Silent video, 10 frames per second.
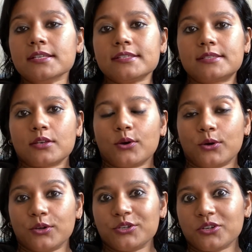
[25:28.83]

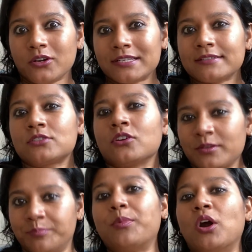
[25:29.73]
So, it is so
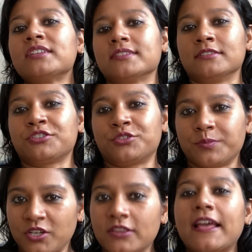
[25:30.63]
important to
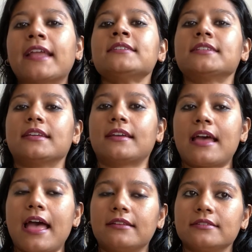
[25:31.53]
be authentic
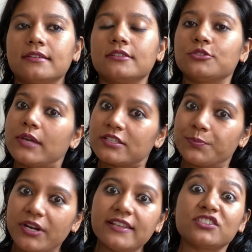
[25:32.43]
and to
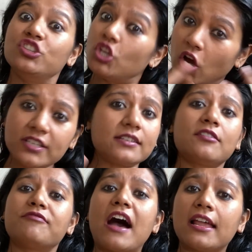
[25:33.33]
express, not in
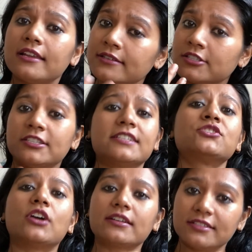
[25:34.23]
a violent,
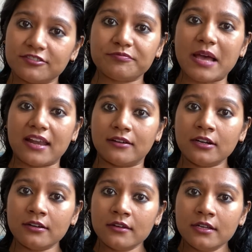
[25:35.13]
destructive
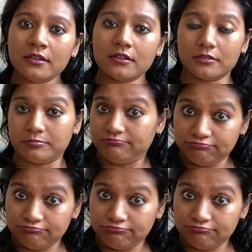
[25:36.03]
manner, uh,